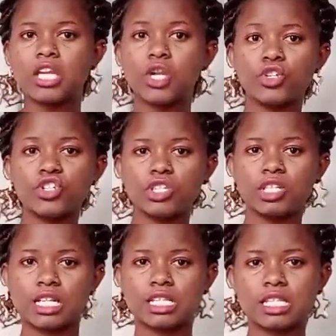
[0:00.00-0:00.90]
Douche
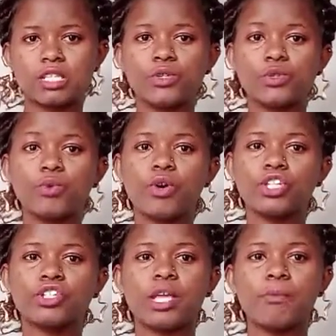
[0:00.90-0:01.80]
gels. Those who
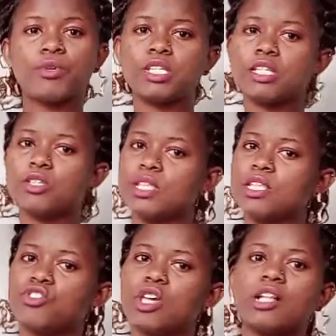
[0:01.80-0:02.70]
wash their pussies with
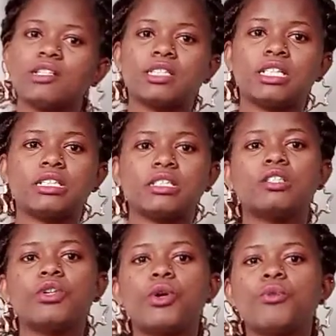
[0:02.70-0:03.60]
gels and,
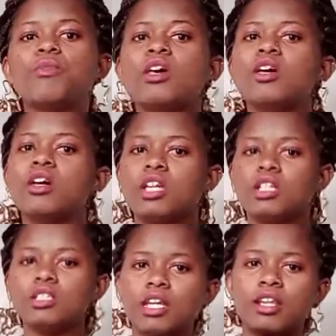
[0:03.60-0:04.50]

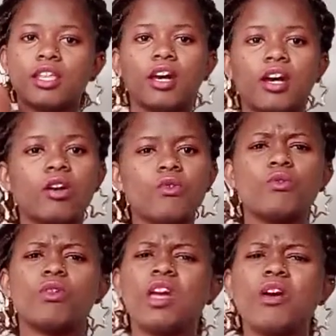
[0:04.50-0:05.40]
inside there.
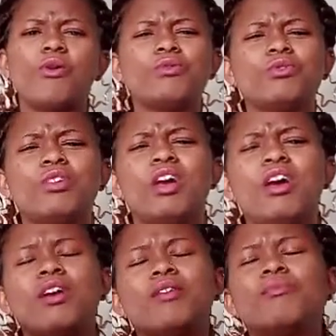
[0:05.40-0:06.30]
Okay,
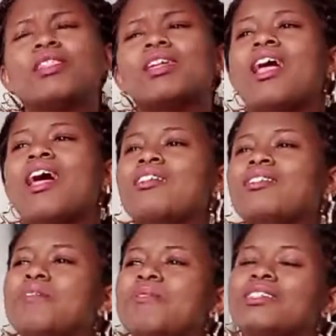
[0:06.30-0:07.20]
but there,
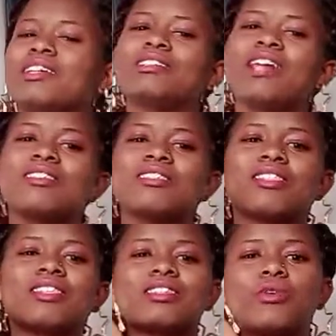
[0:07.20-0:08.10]
let me just ask
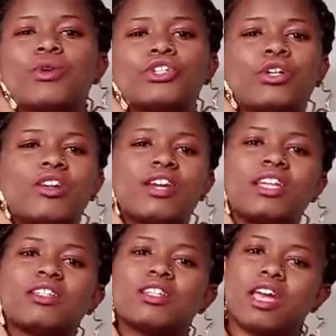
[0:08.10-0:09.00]
this question
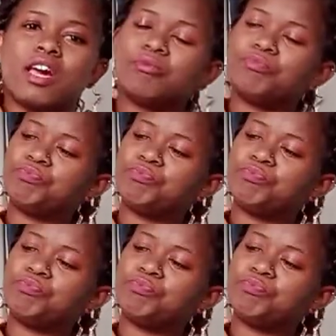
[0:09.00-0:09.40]
right here.